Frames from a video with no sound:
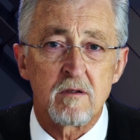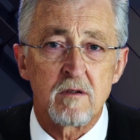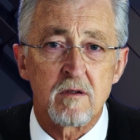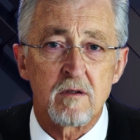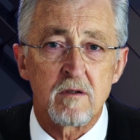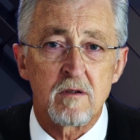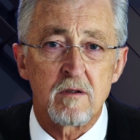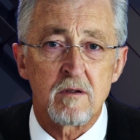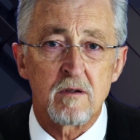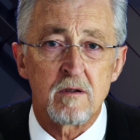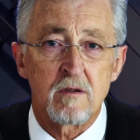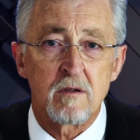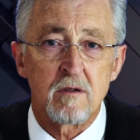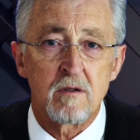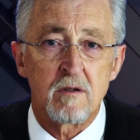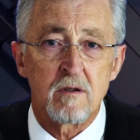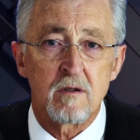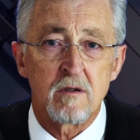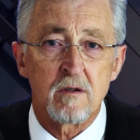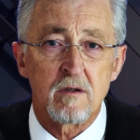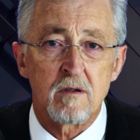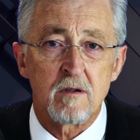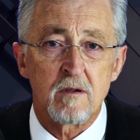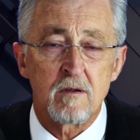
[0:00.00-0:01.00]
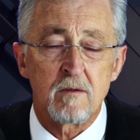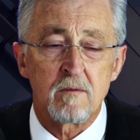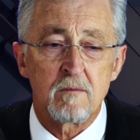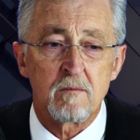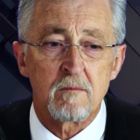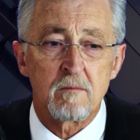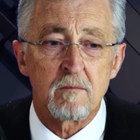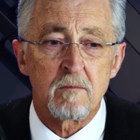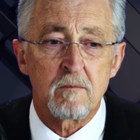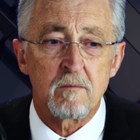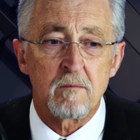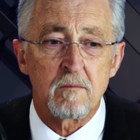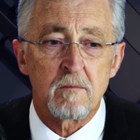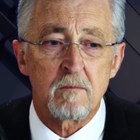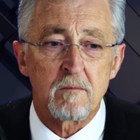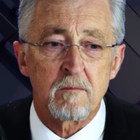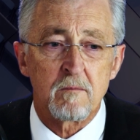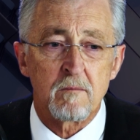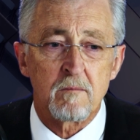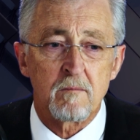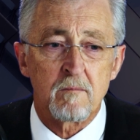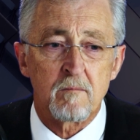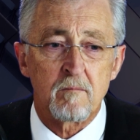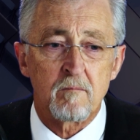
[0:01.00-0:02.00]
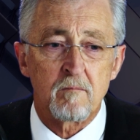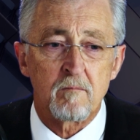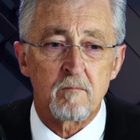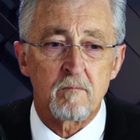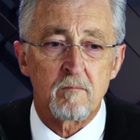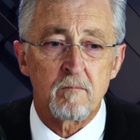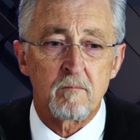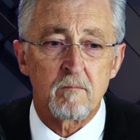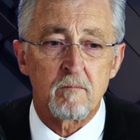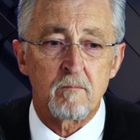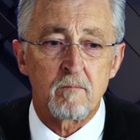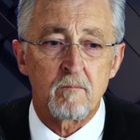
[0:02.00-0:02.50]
(silence)